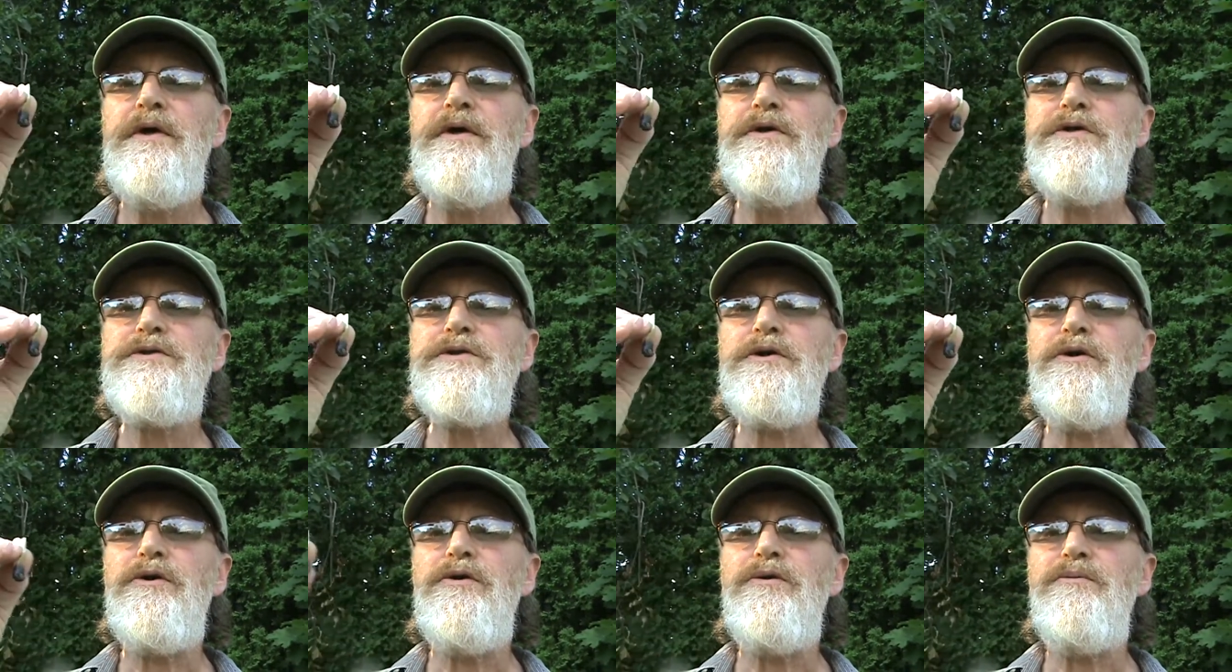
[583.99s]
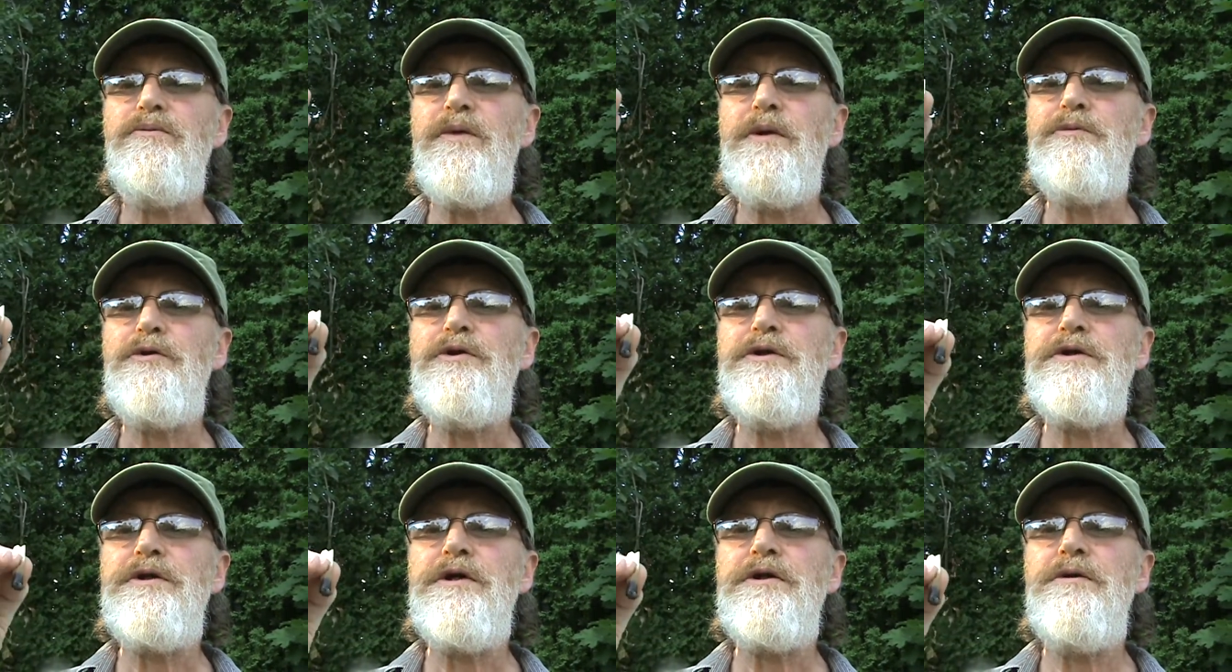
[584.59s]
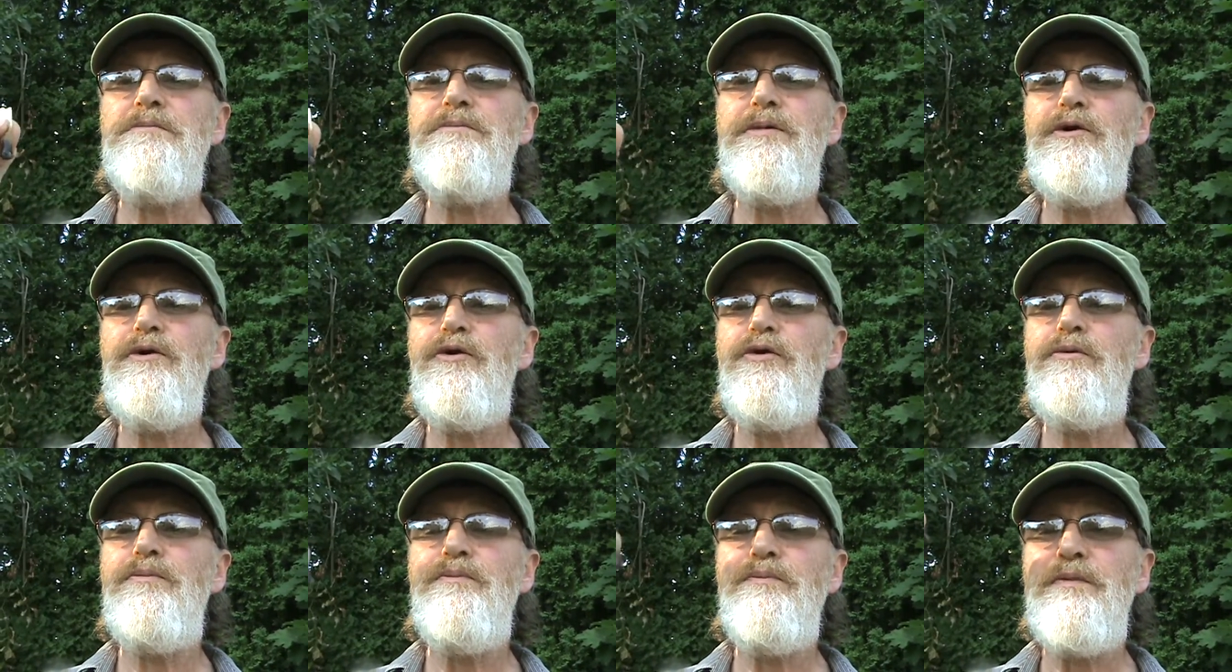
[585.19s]
So I'm going to kick a
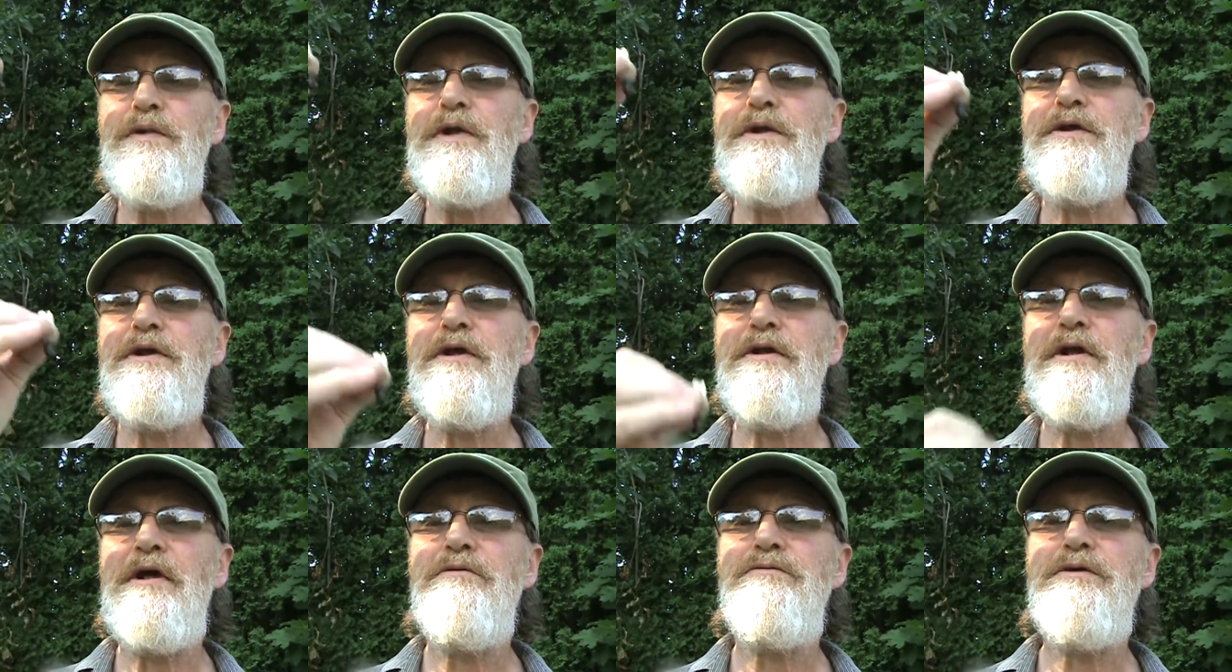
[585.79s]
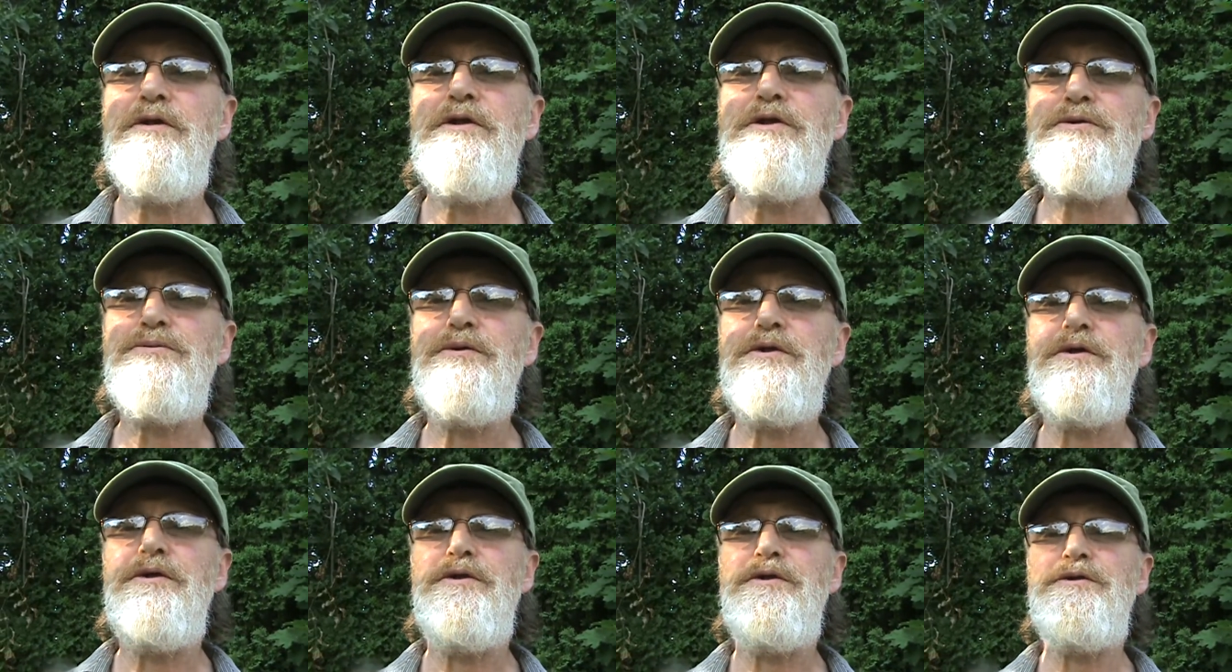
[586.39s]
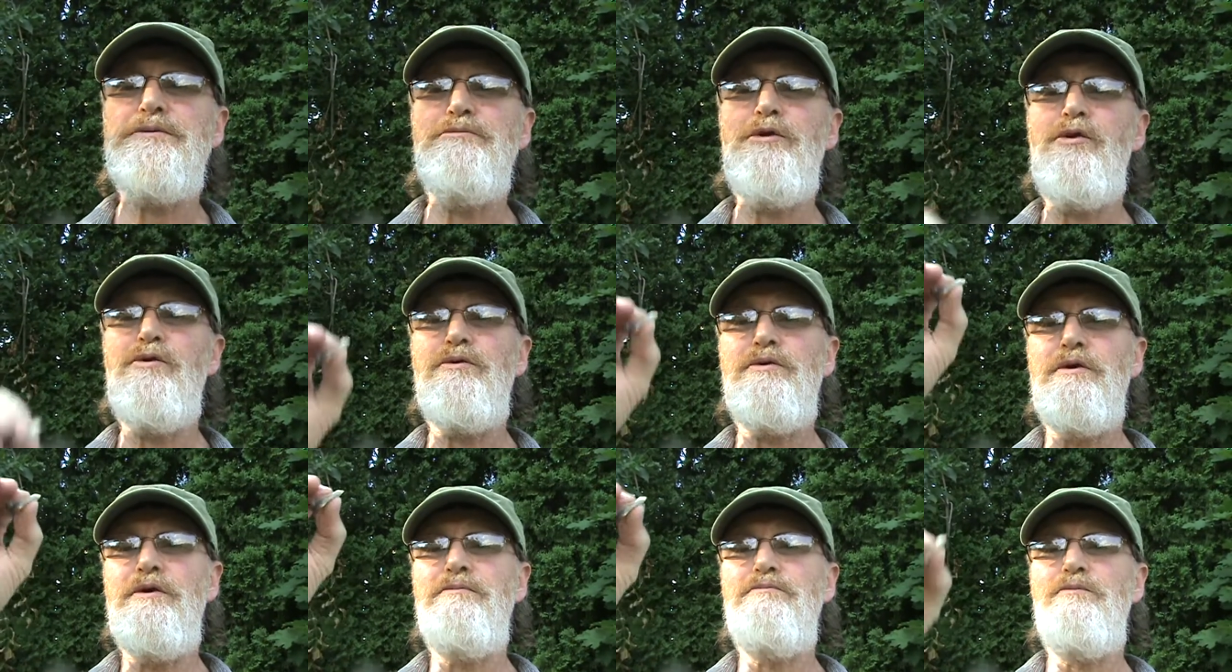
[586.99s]
poem, and then I'll finish with a
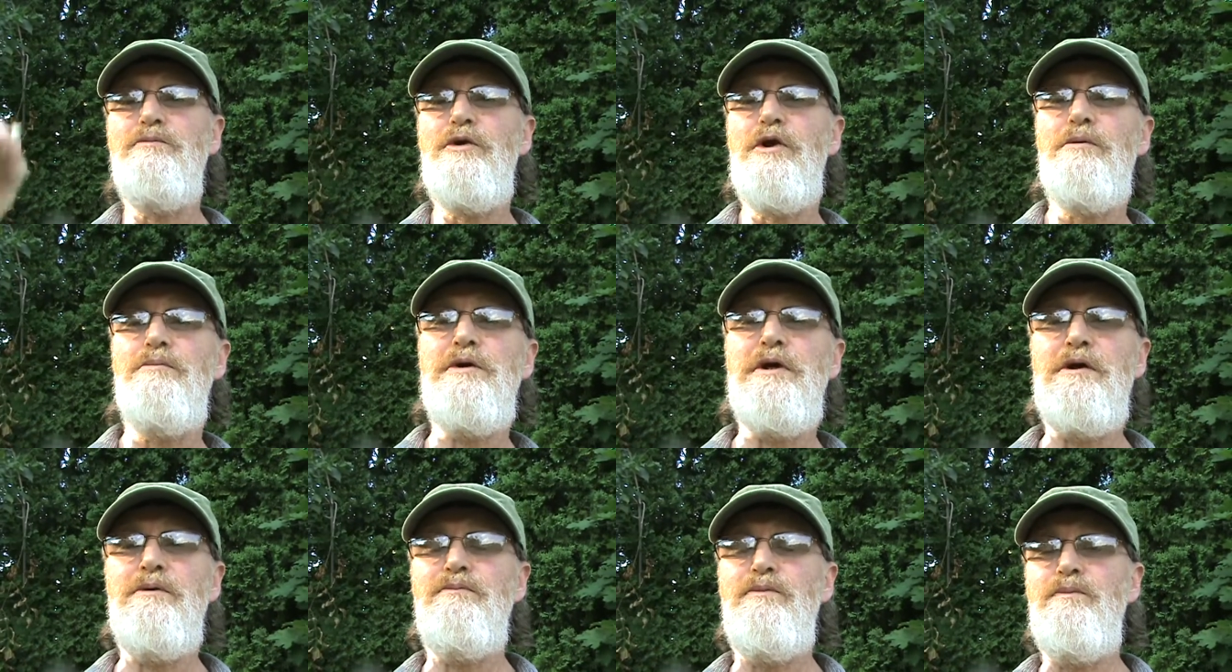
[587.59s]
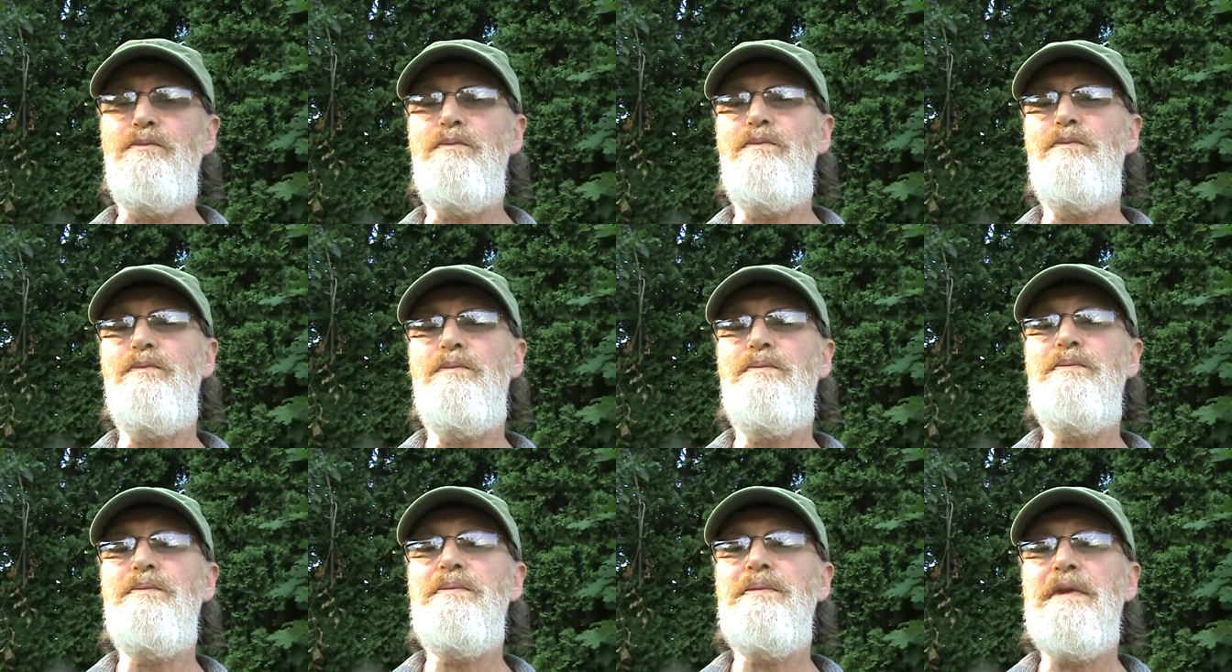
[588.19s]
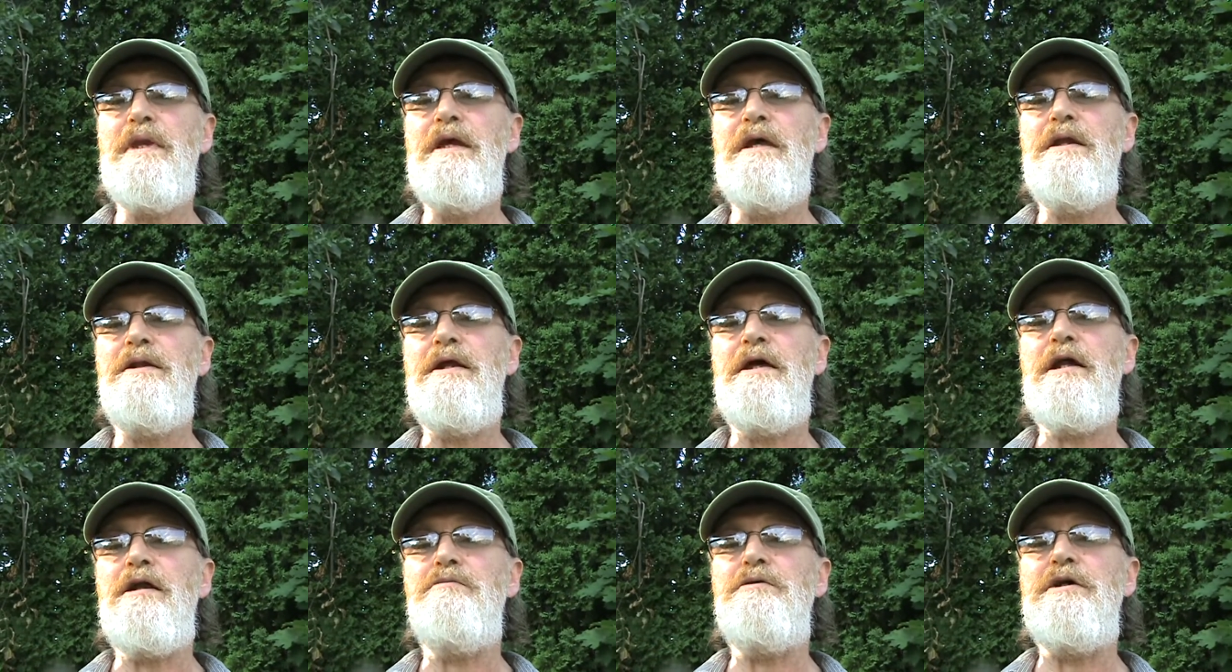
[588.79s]
smoke, and it'll be
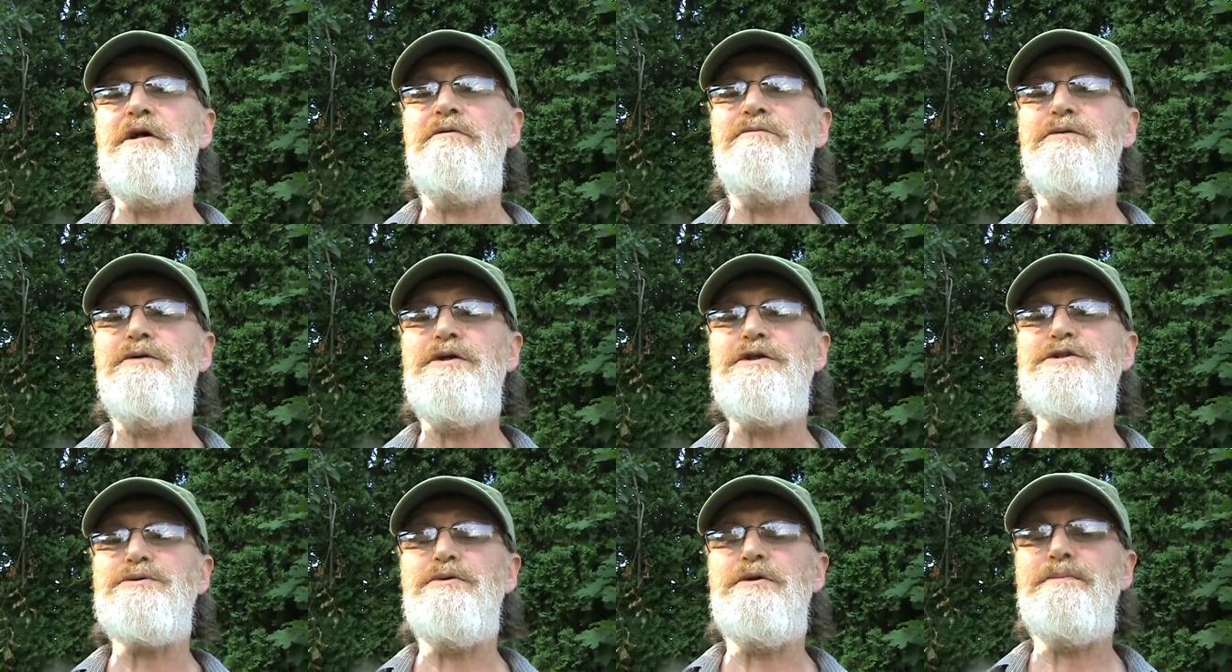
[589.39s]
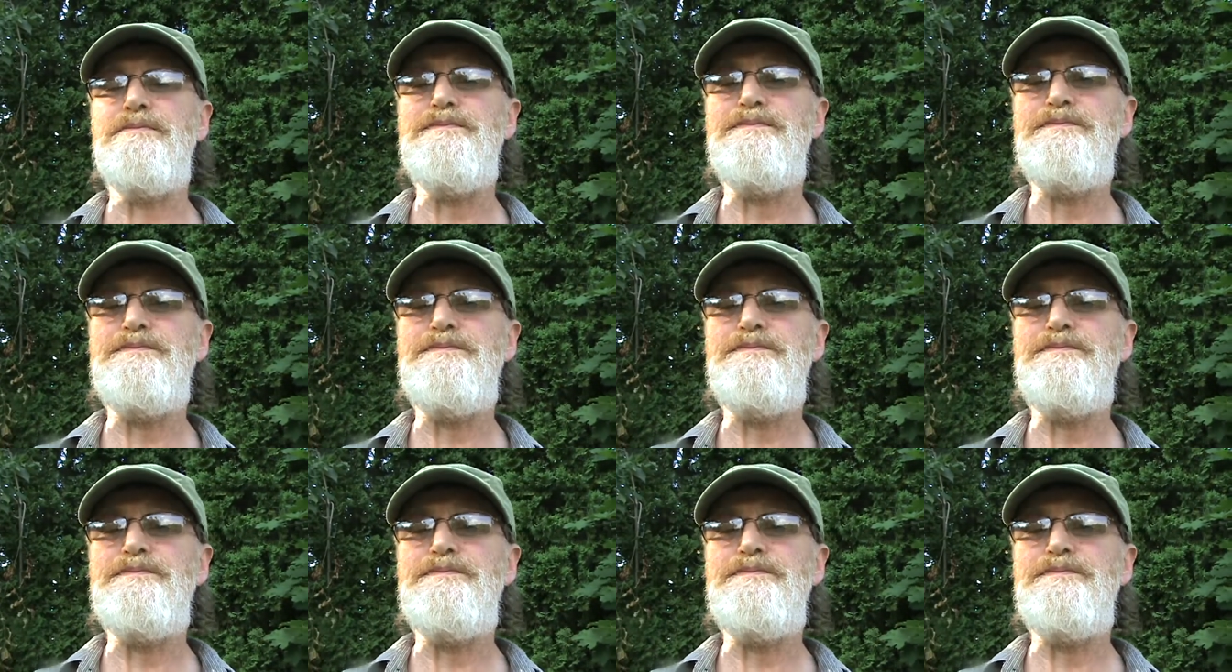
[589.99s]
that'll be it for this one